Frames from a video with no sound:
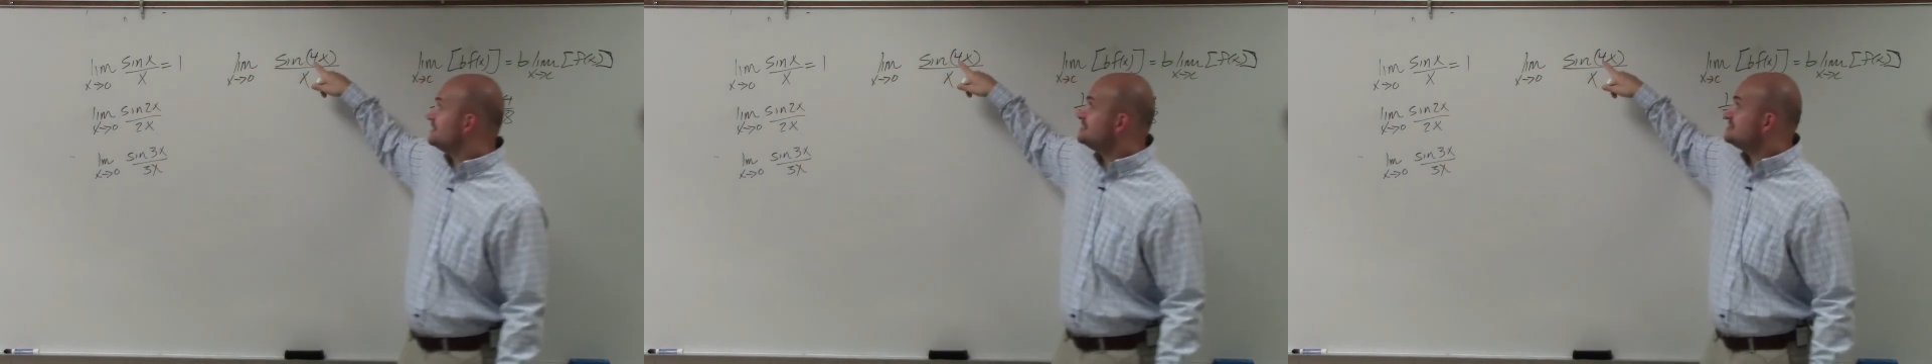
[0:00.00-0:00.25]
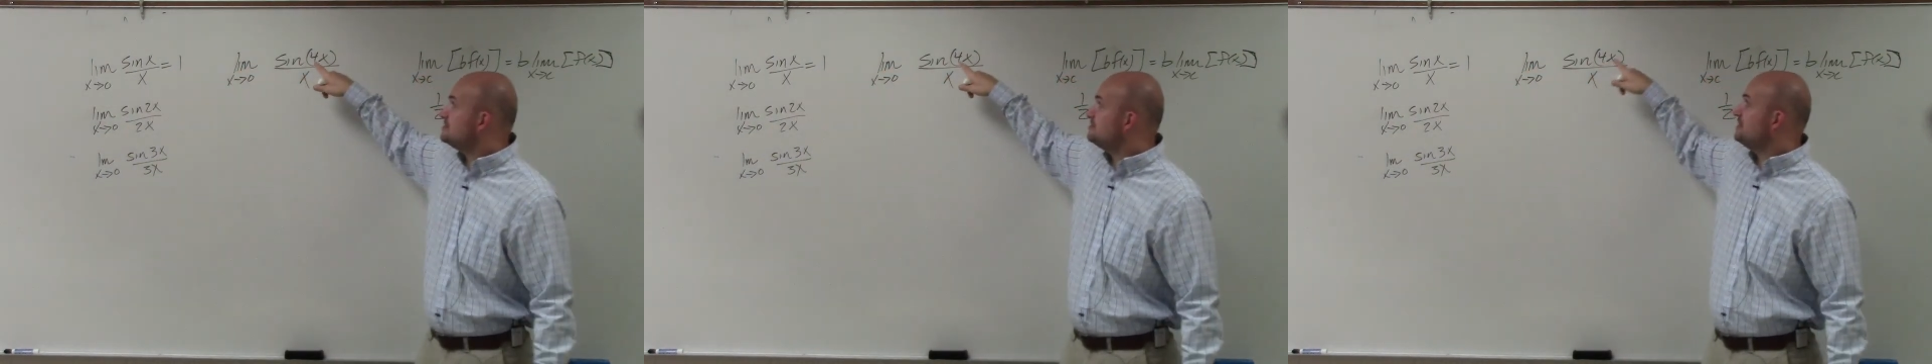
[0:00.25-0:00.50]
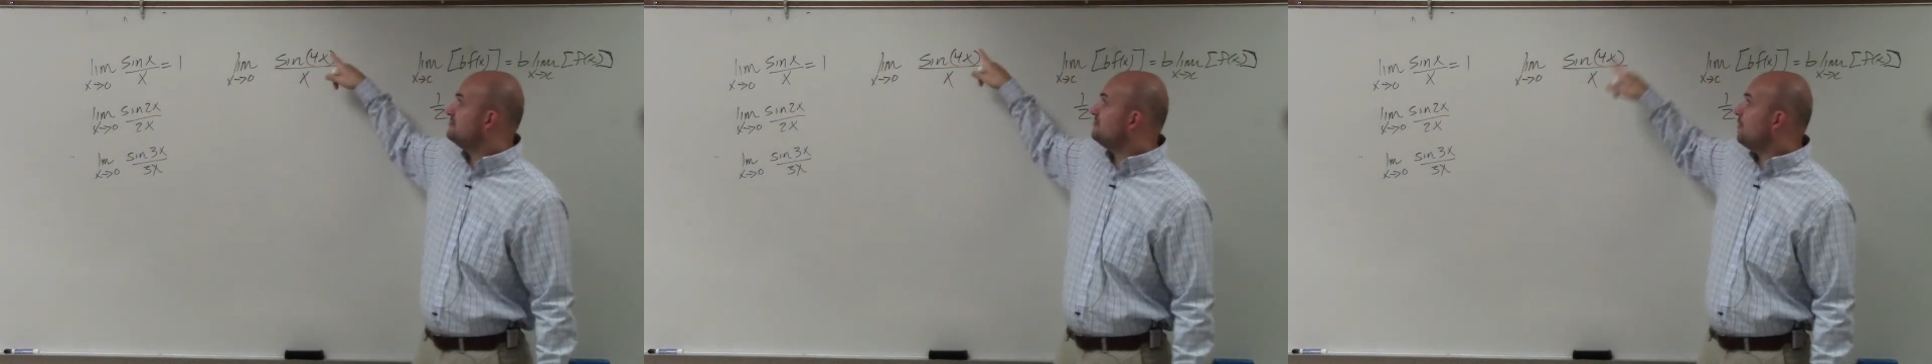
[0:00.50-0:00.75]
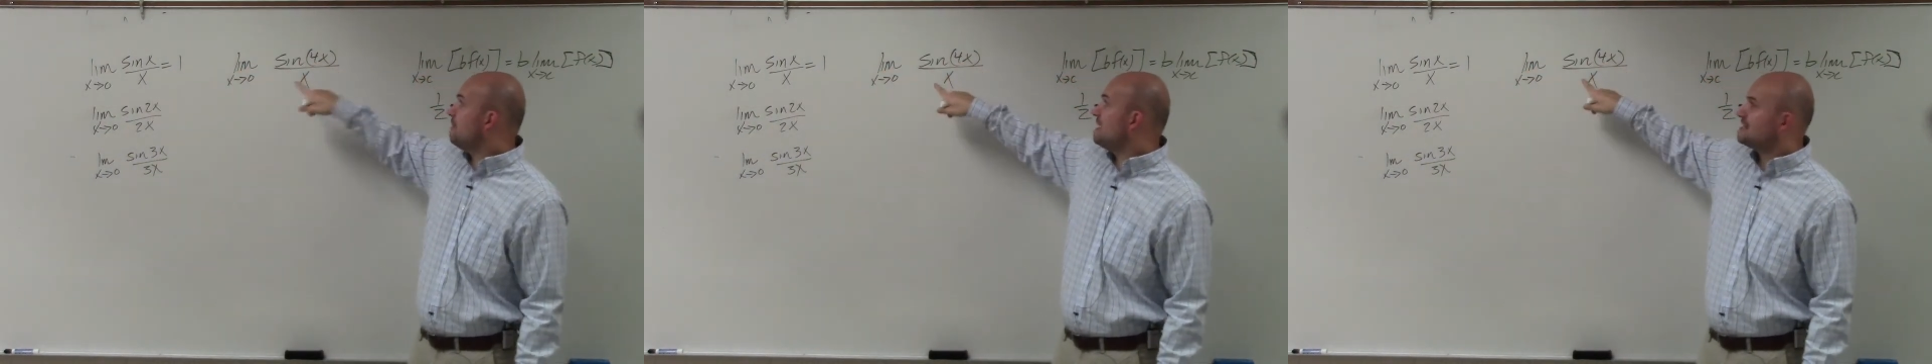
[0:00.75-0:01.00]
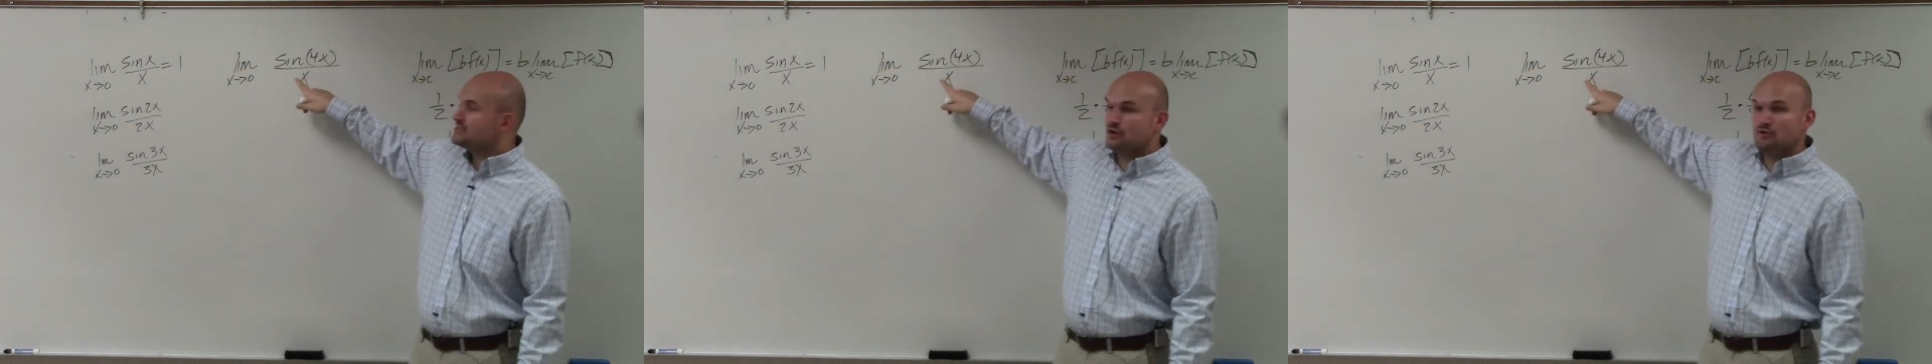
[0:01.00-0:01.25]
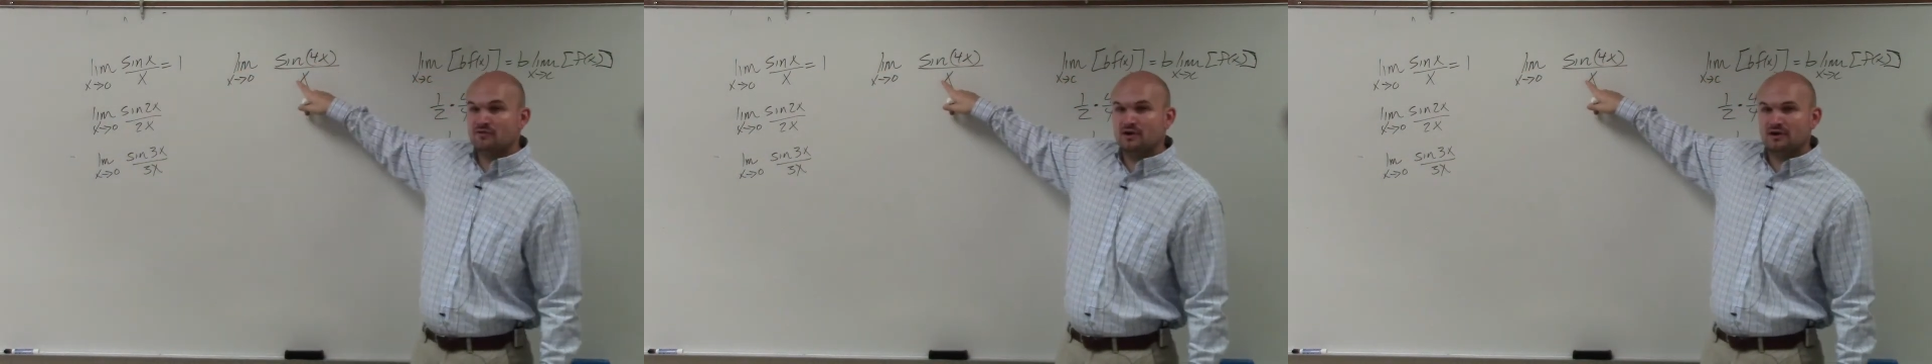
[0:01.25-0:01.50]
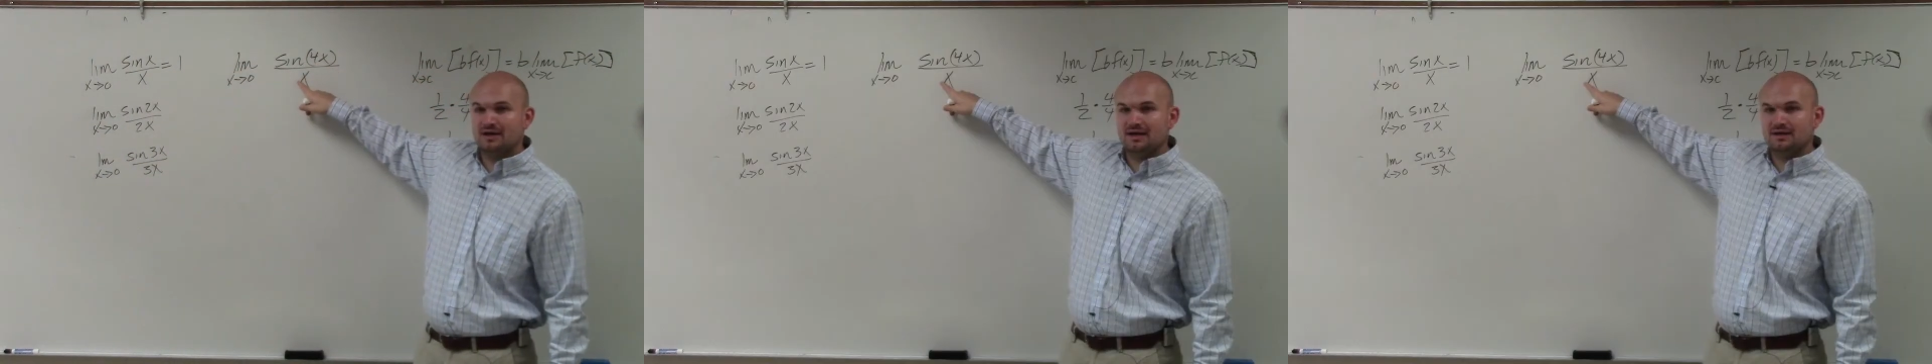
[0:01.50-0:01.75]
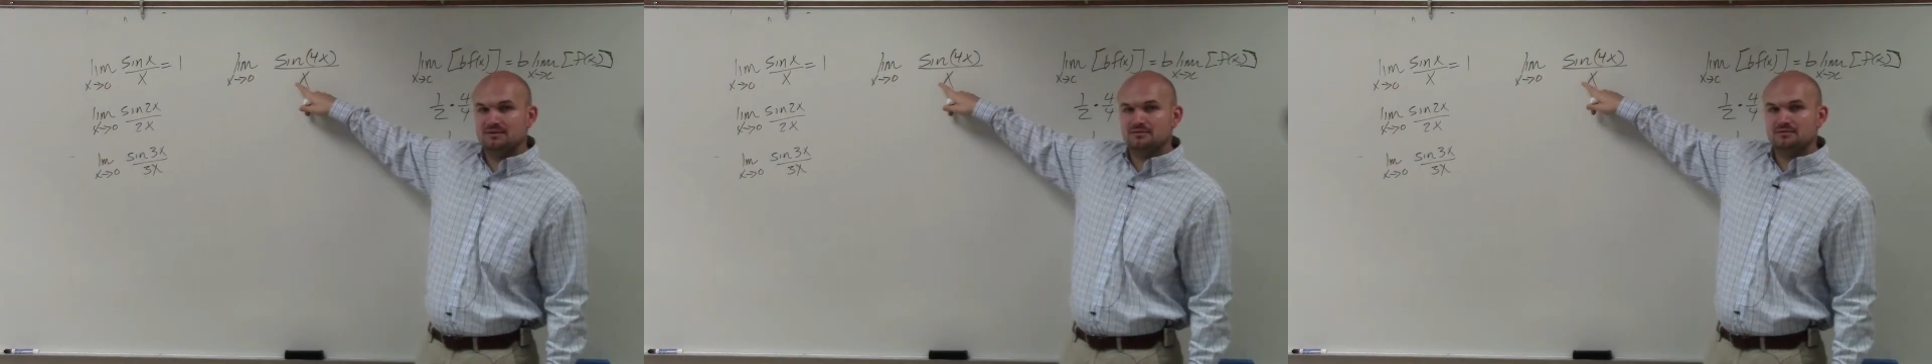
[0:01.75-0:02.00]
this to be 4x over
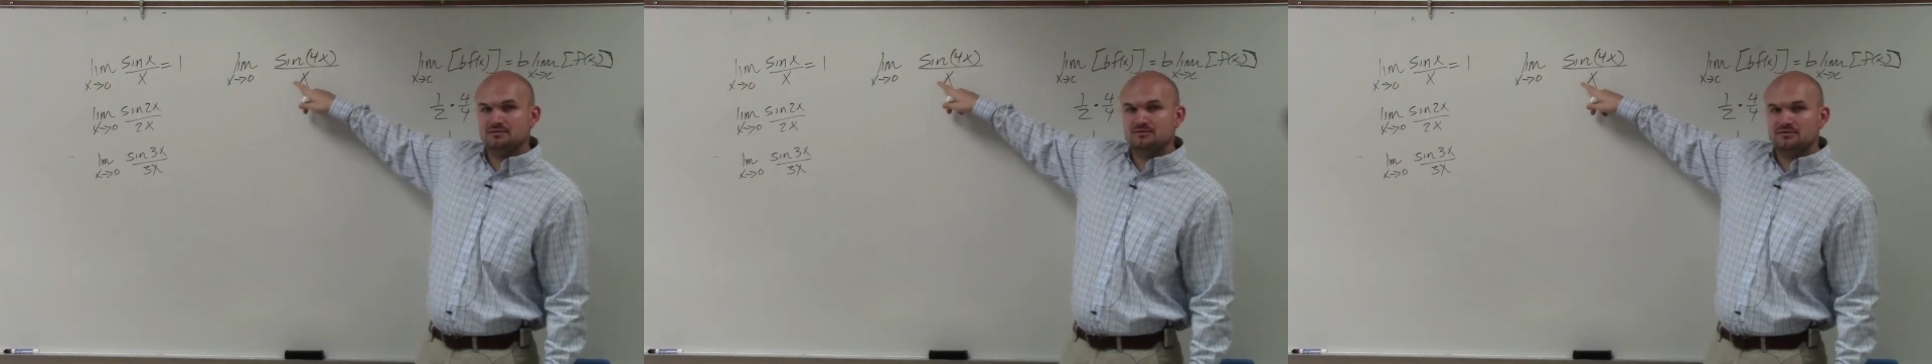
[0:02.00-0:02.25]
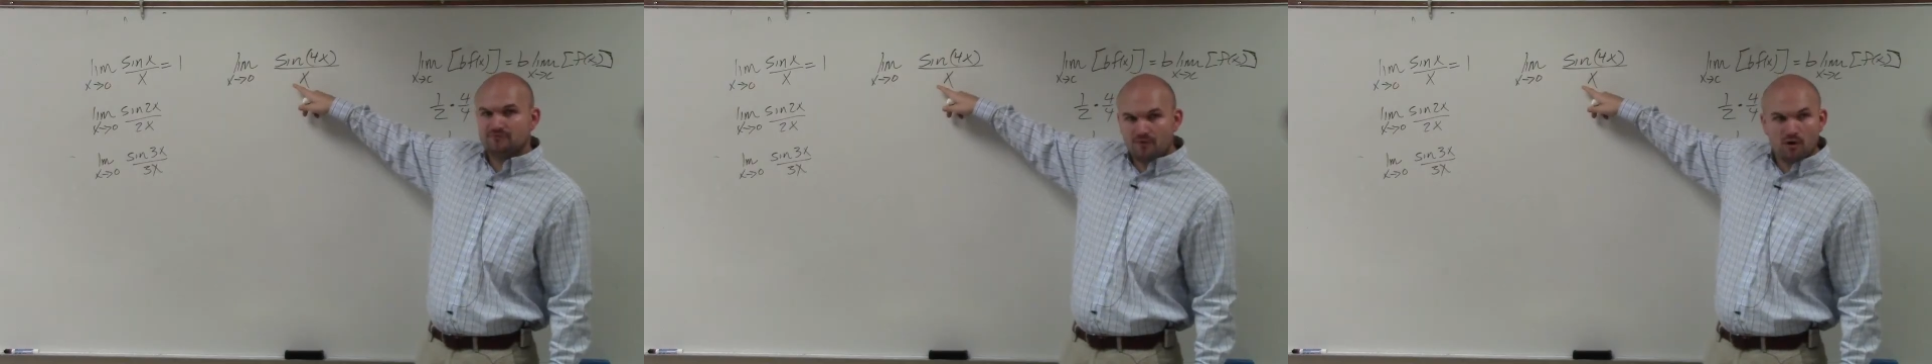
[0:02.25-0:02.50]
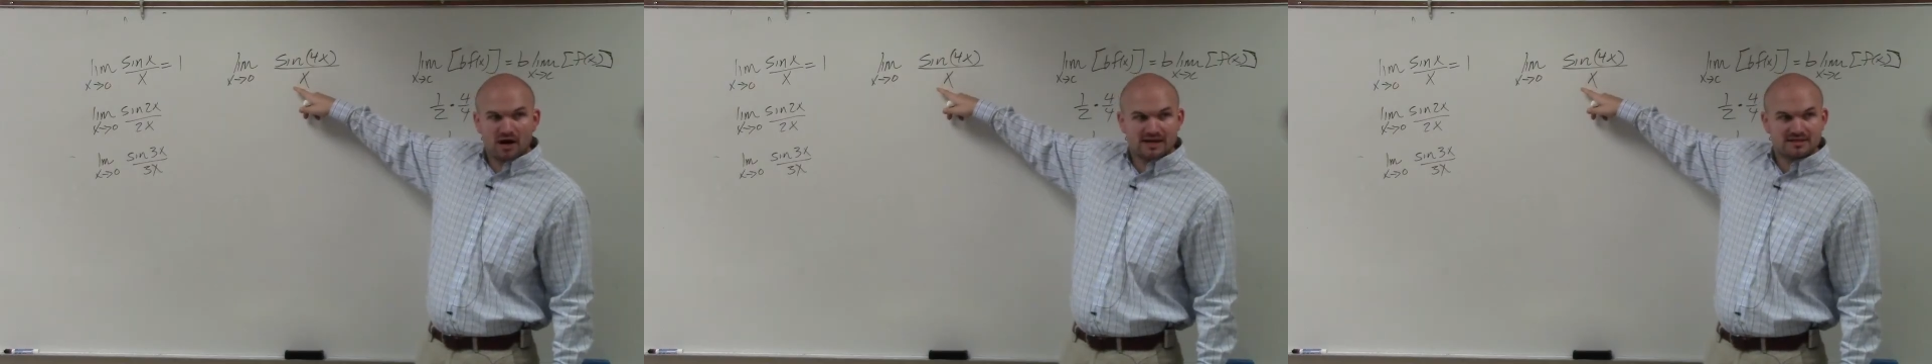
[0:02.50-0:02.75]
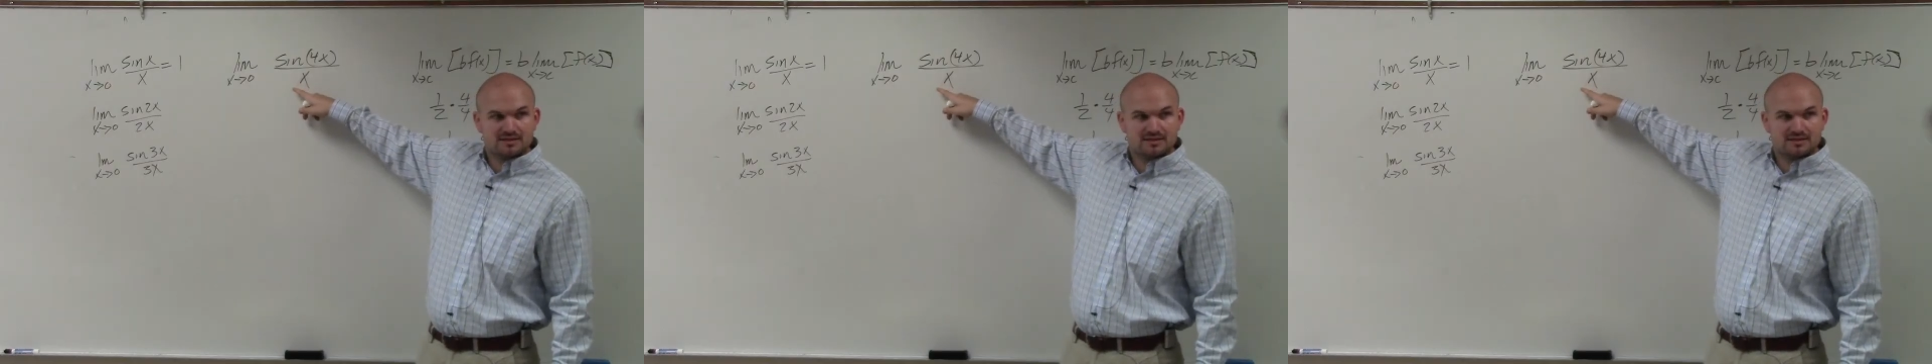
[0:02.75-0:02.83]
4x,